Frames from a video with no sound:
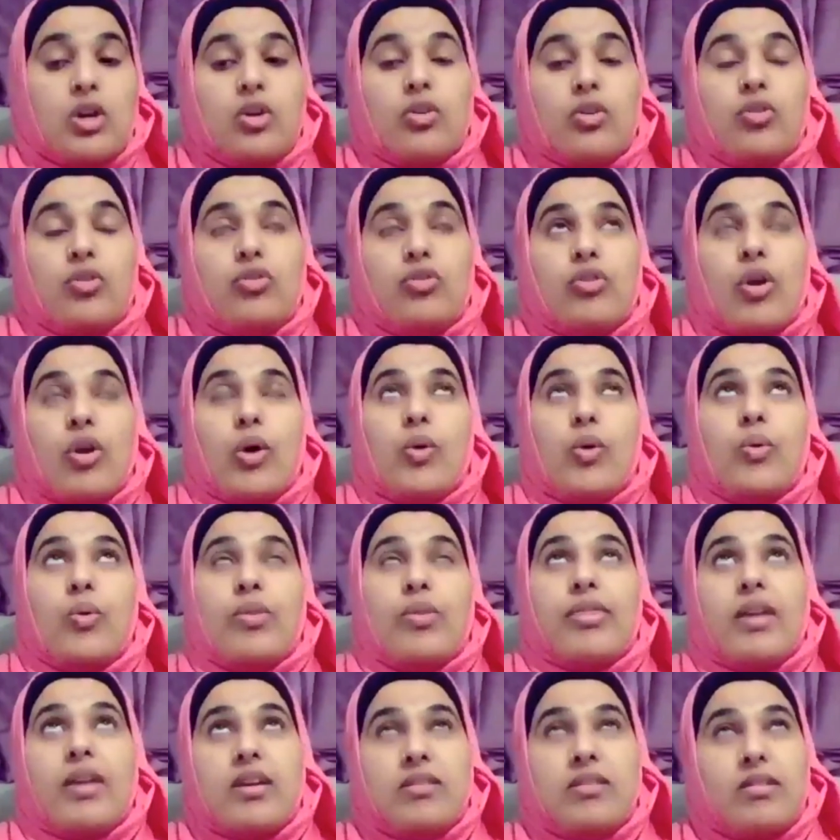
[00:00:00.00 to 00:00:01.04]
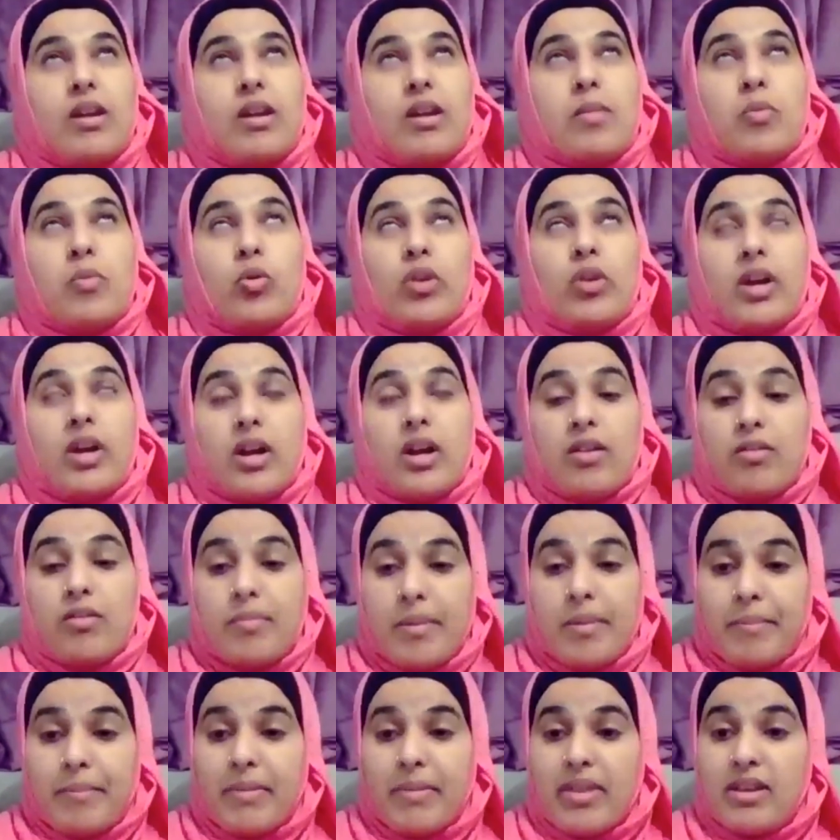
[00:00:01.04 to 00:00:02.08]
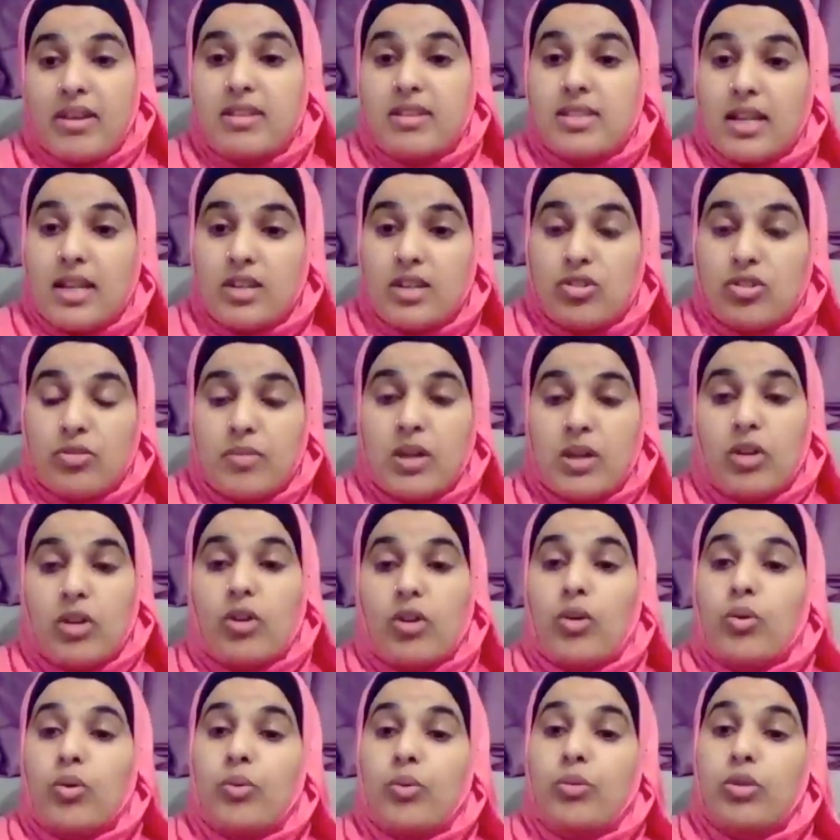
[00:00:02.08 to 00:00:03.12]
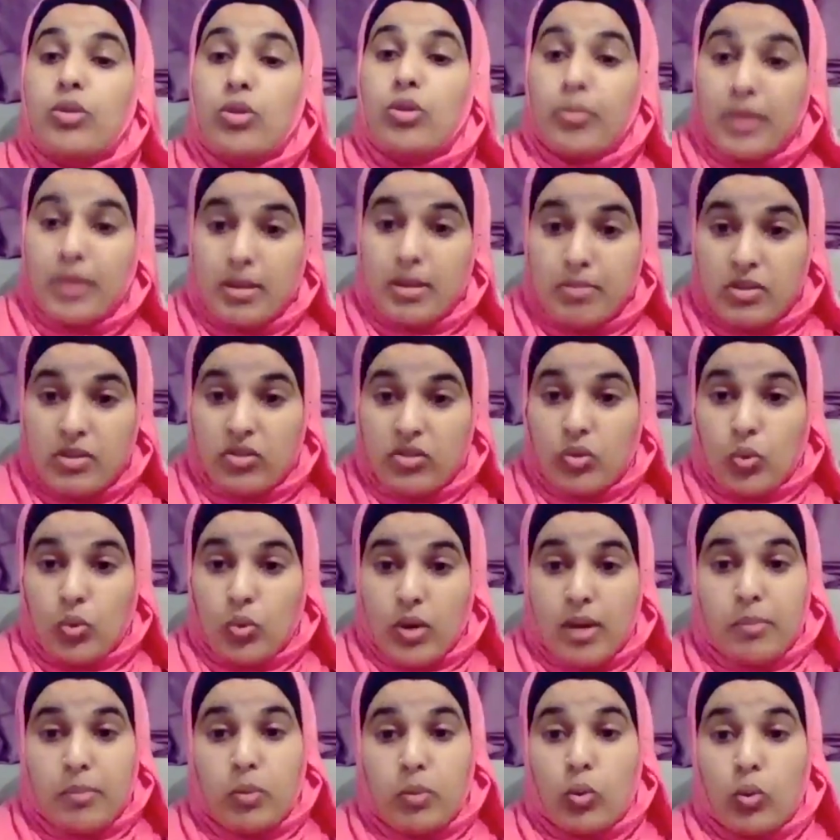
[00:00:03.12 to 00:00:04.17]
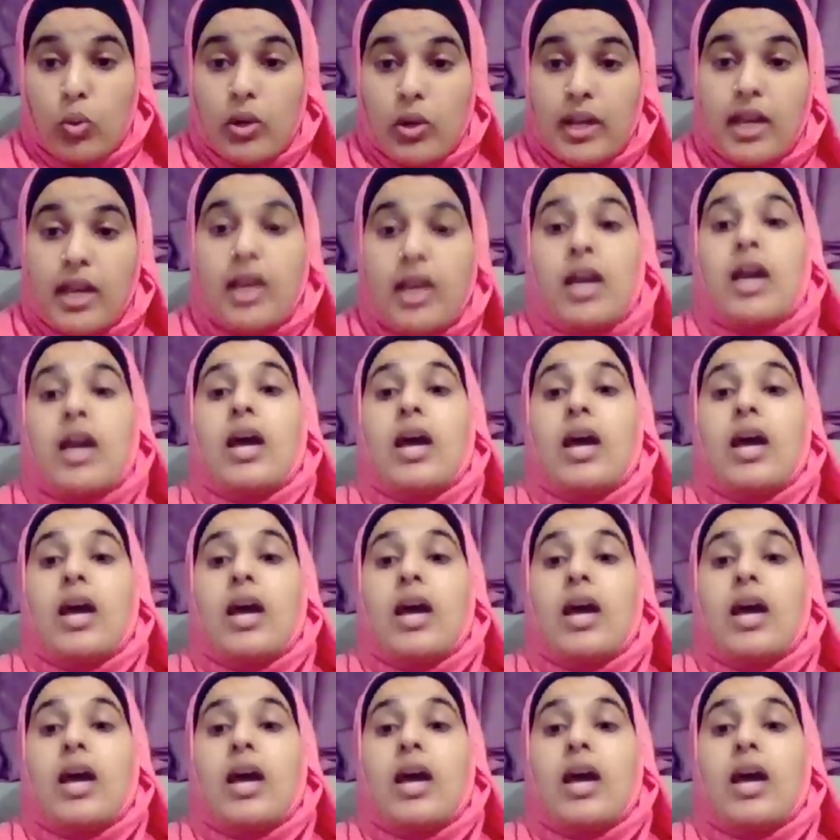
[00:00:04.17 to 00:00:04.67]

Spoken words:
So Thursday morning, I remember they said to me, your baby's quite poorly.